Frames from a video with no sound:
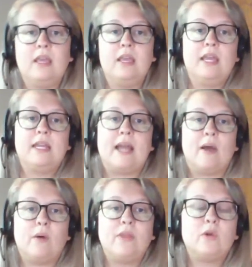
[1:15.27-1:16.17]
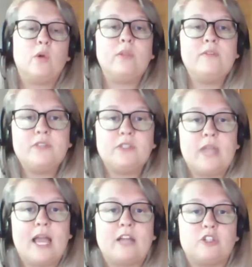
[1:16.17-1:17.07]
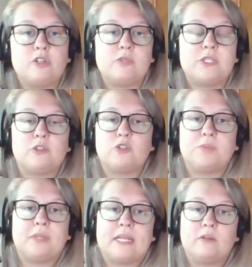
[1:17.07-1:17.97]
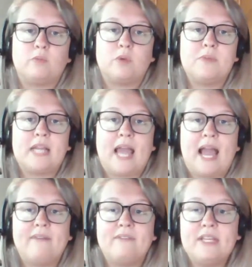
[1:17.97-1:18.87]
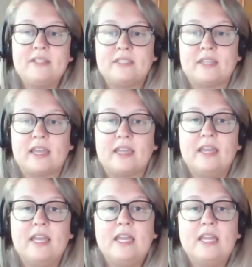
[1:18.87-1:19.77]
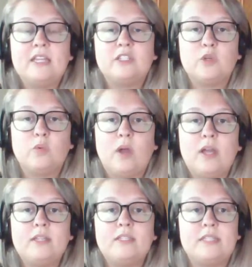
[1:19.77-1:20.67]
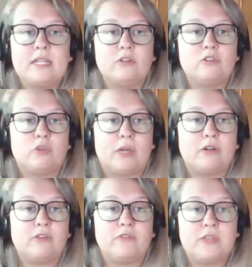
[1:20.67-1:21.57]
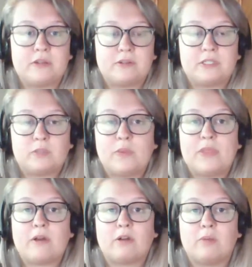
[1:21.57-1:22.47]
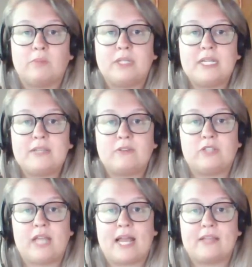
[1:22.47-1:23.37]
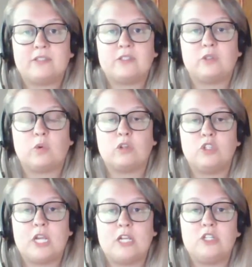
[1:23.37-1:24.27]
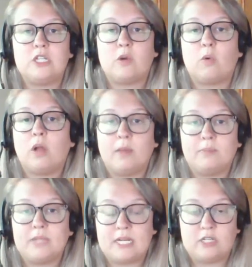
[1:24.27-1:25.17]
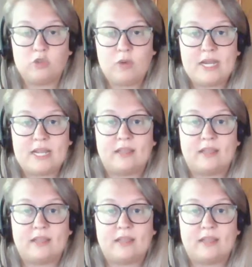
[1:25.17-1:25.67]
Now, the goal of this action research plan would be to have insight into what a standard trainer feels when they are completing their tasks toward changing or updating training,